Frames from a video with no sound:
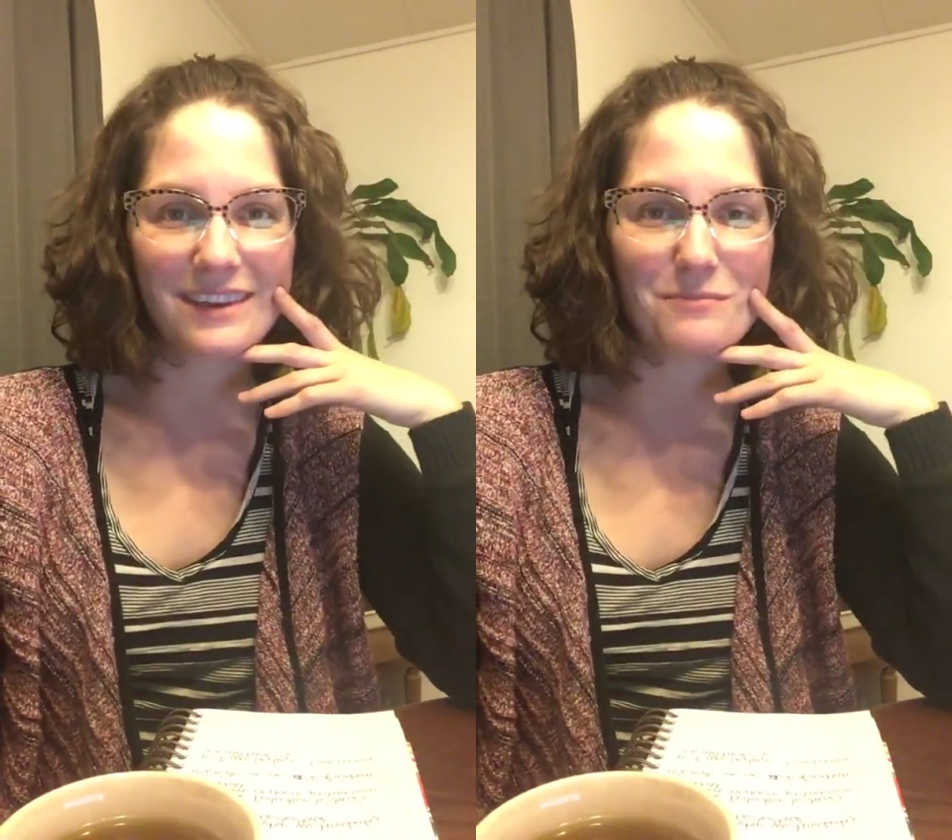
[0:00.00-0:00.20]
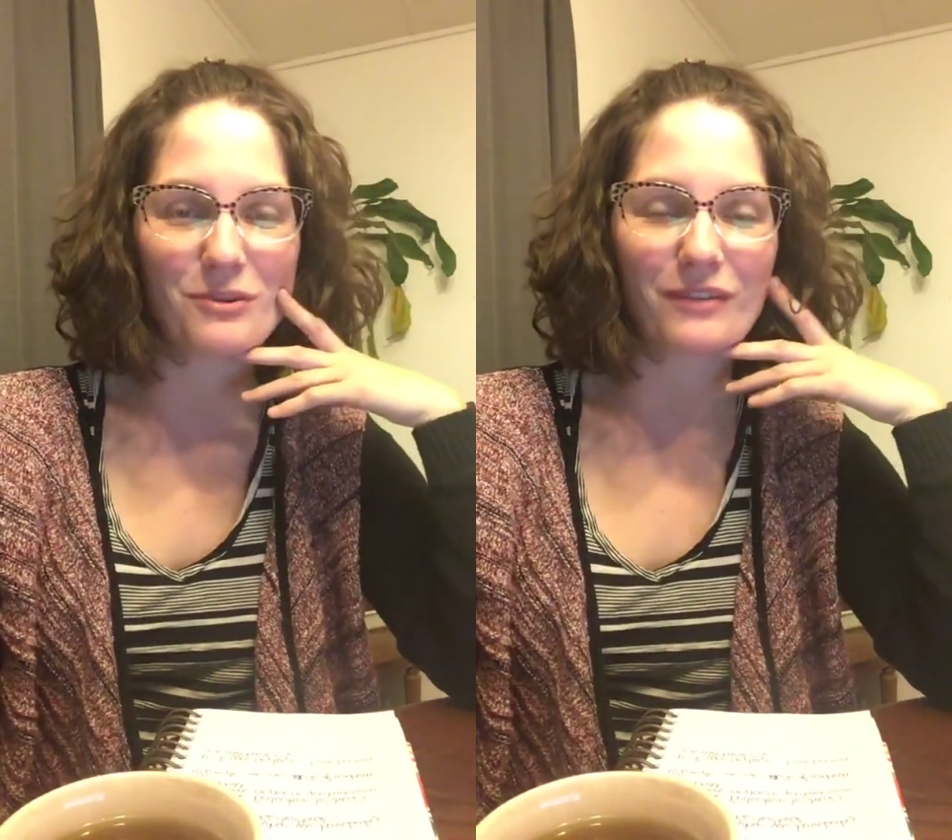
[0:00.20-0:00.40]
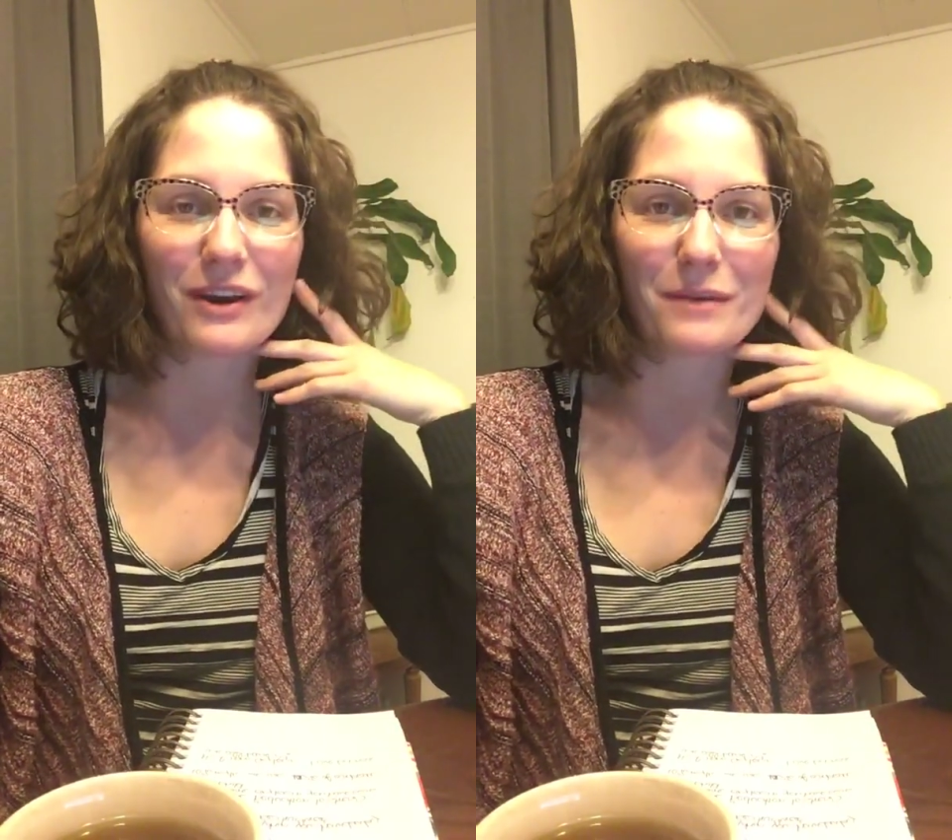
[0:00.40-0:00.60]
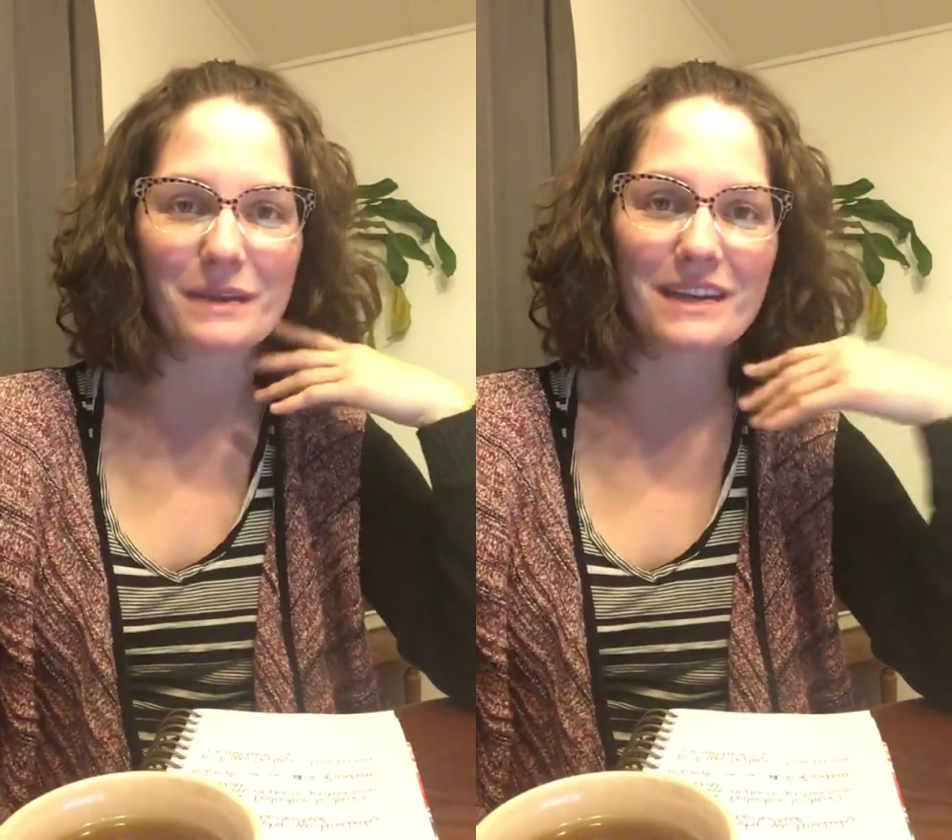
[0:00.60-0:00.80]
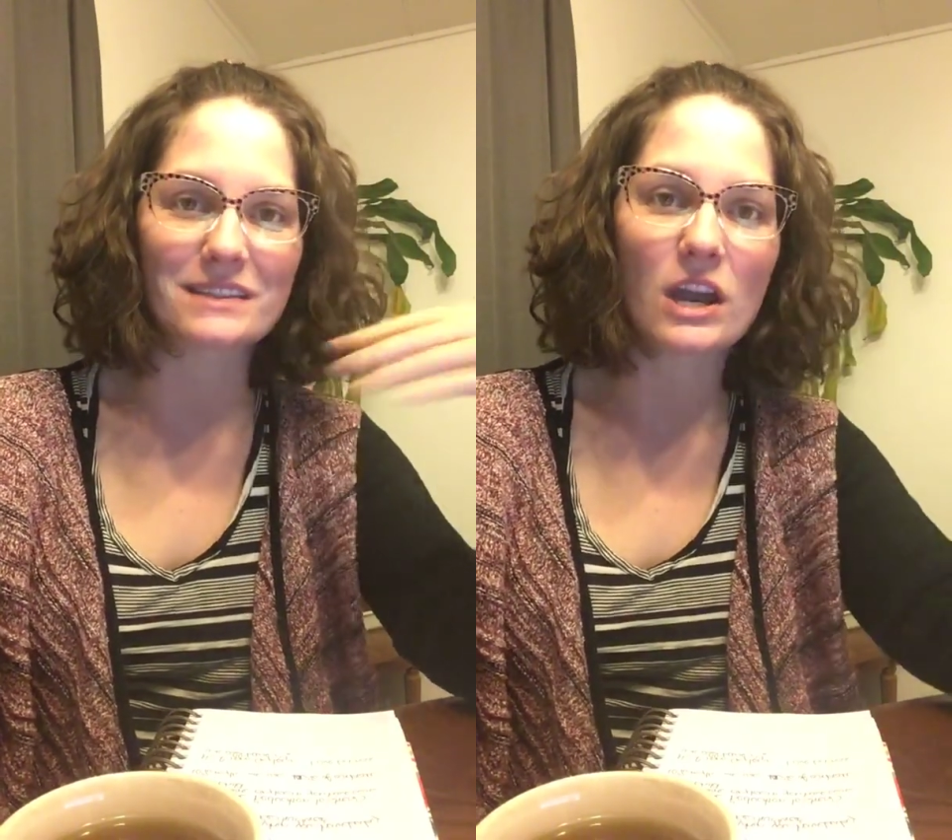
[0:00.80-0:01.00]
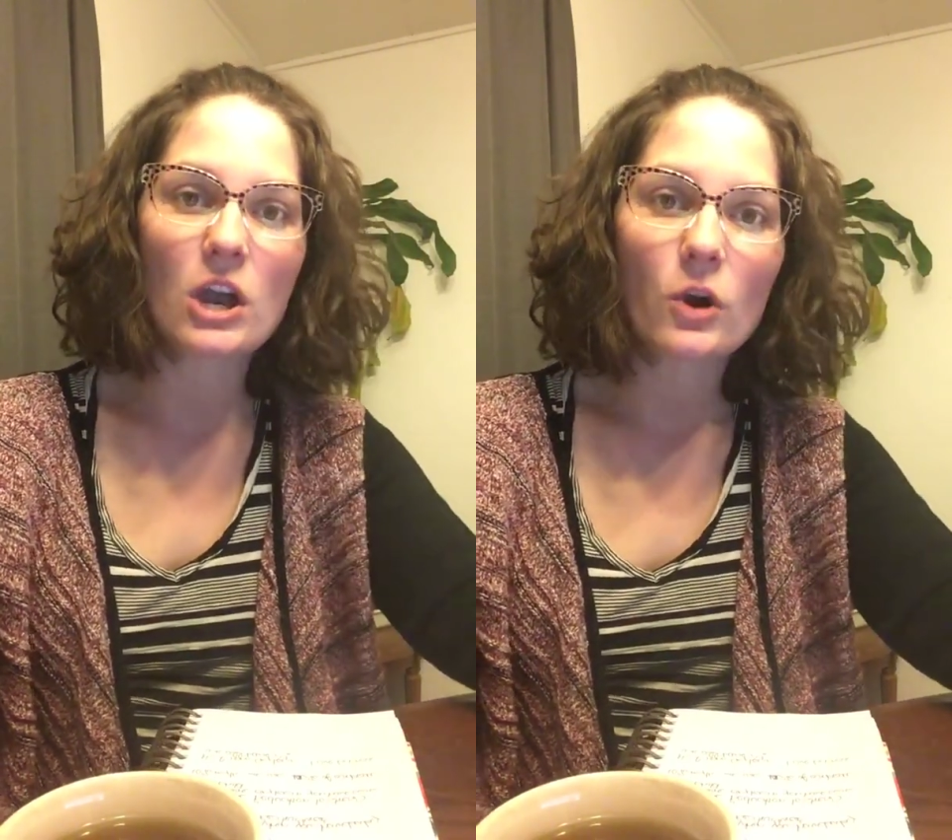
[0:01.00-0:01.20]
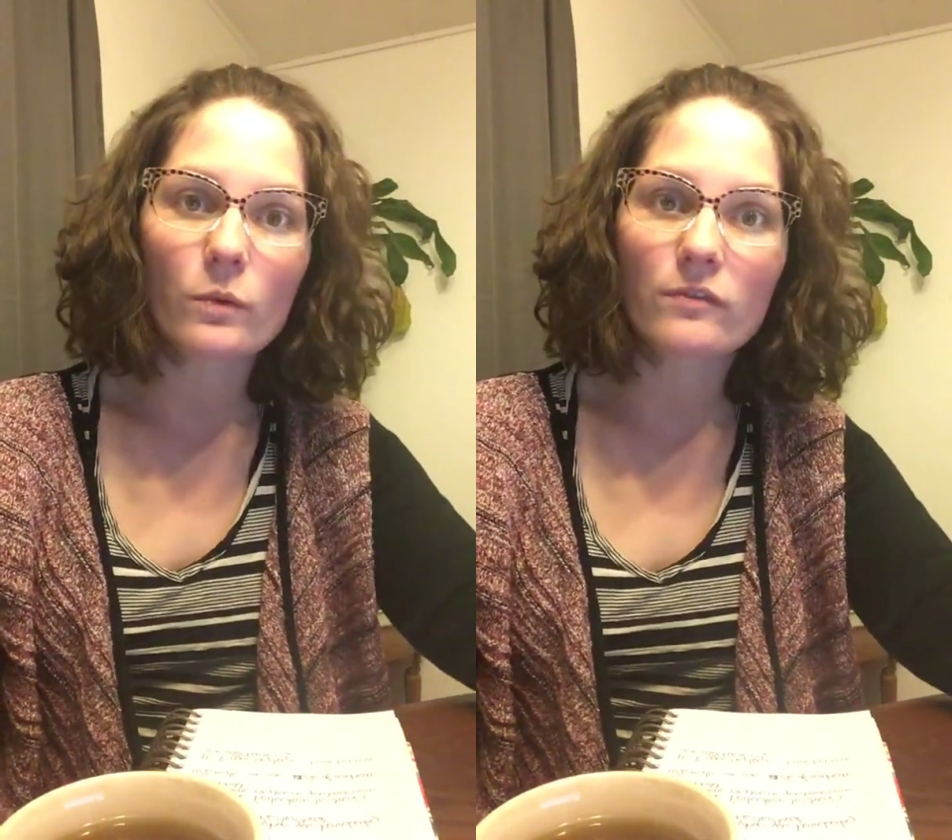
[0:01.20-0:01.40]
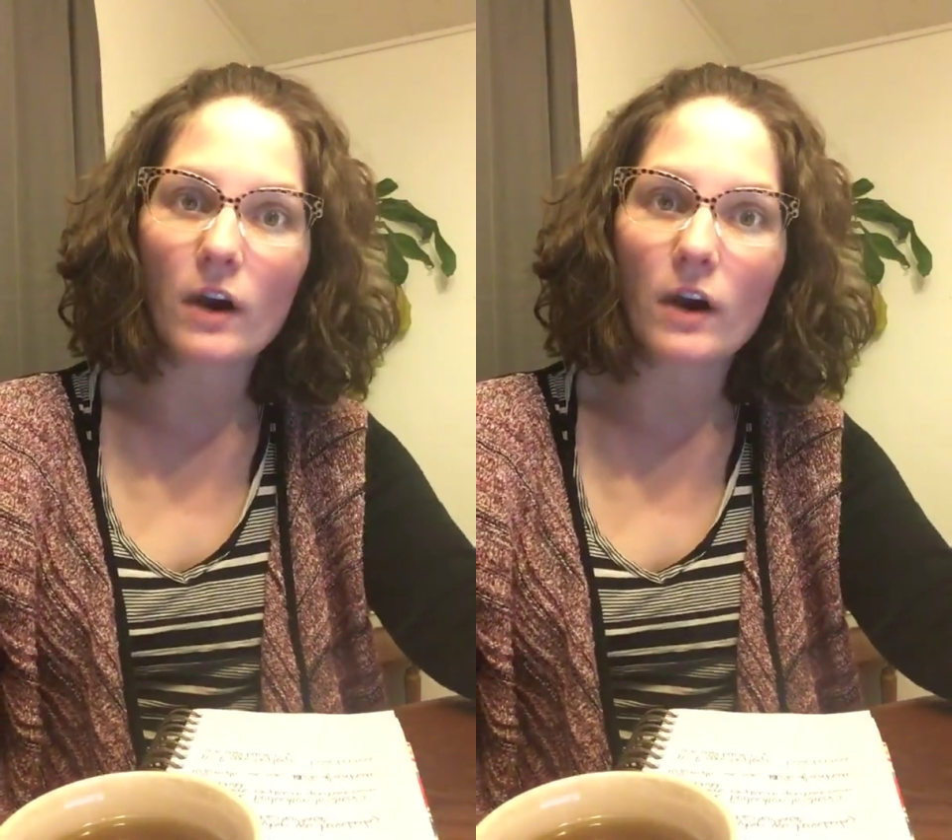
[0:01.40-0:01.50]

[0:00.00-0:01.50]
keep moving on because we've